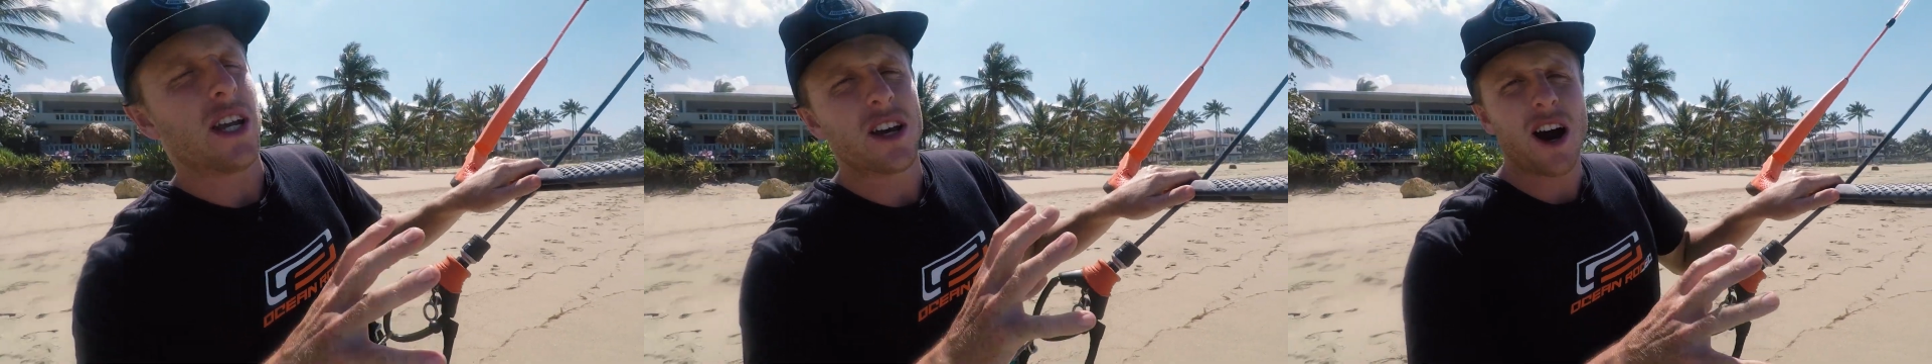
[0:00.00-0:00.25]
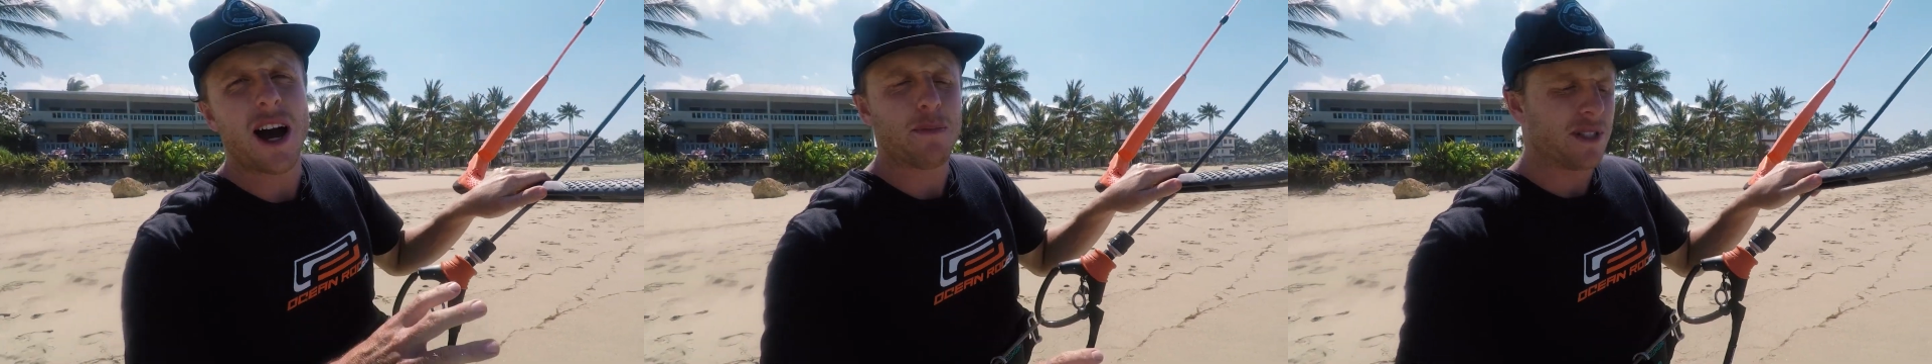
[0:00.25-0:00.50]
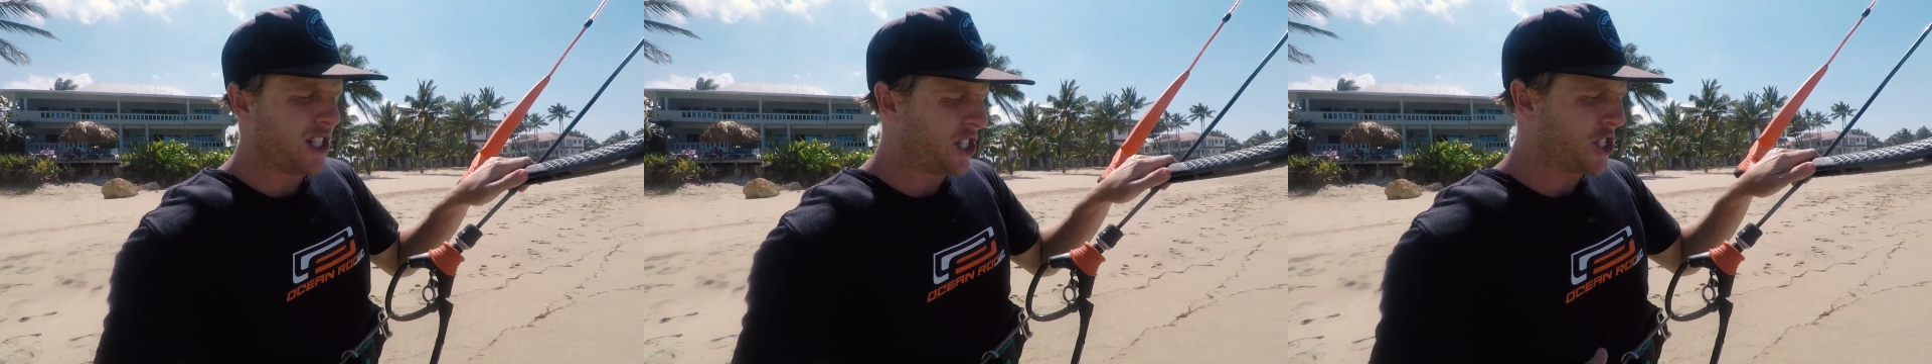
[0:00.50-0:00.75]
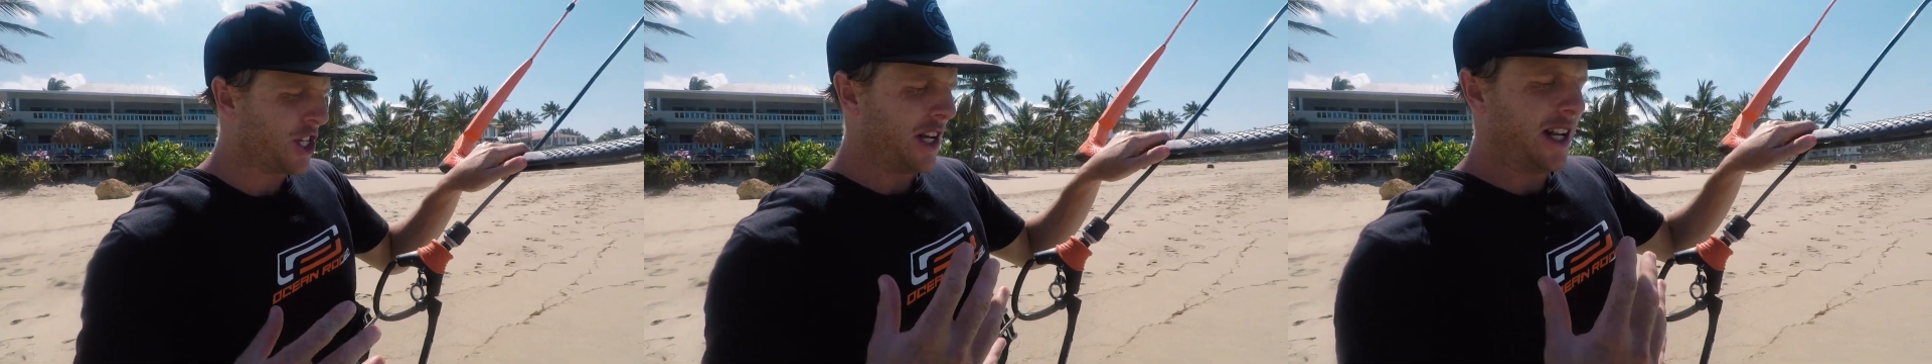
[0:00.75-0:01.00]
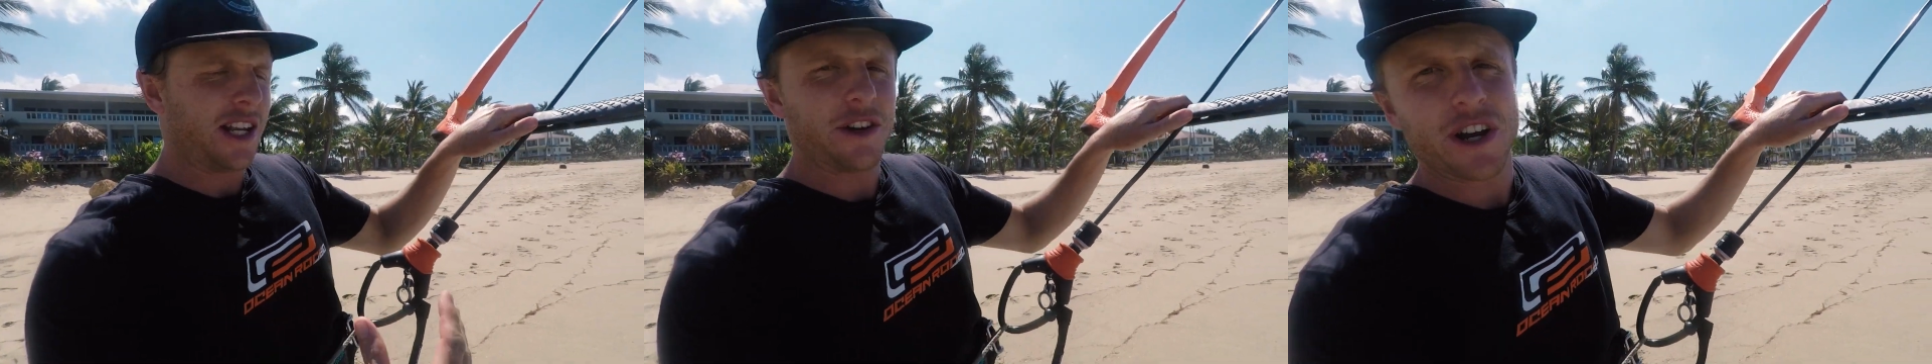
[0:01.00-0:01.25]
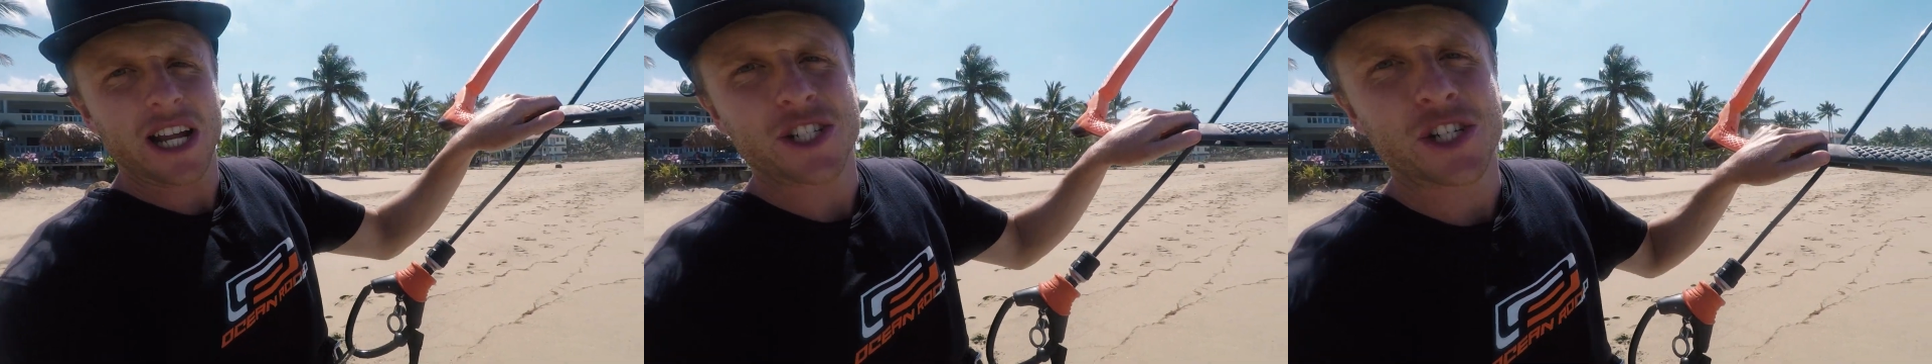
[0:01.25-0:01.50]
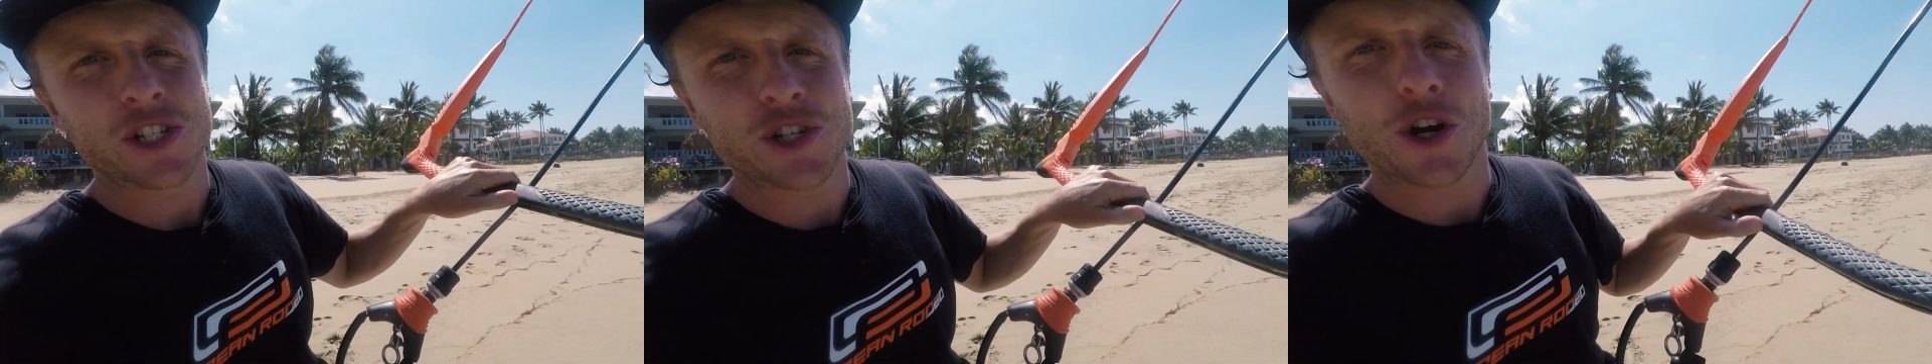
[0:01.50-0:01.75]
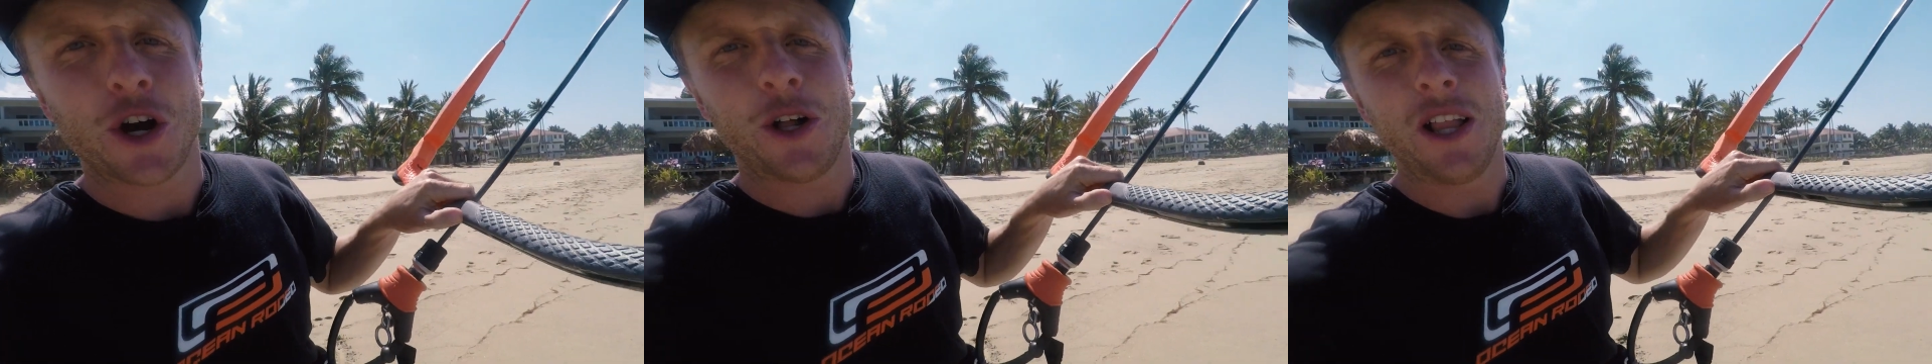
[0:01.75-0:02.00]
kite position and your edge
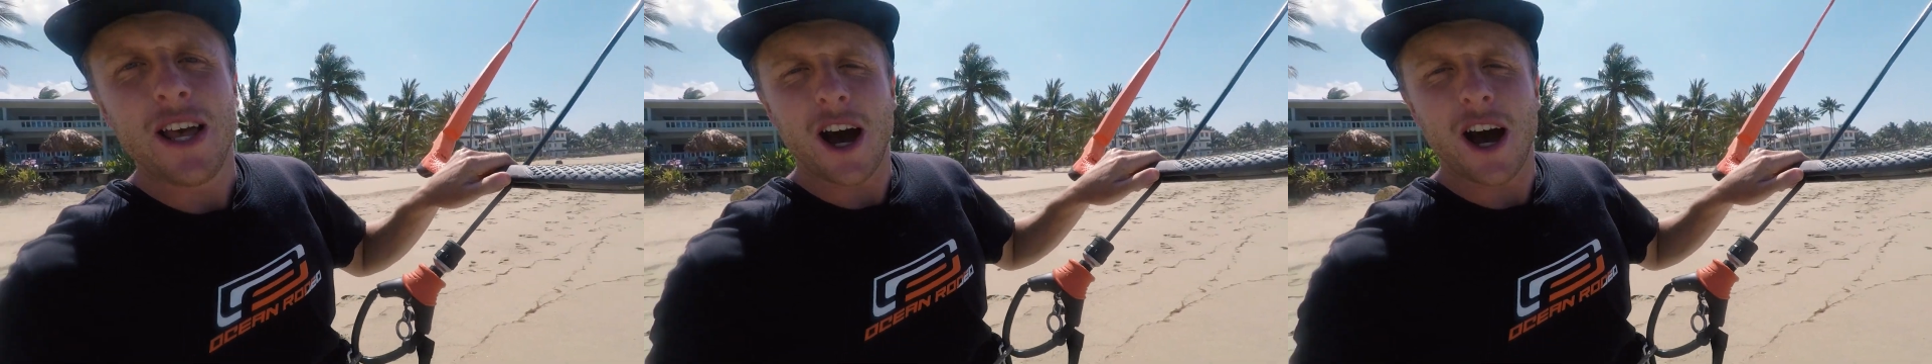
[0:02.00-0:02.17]
control,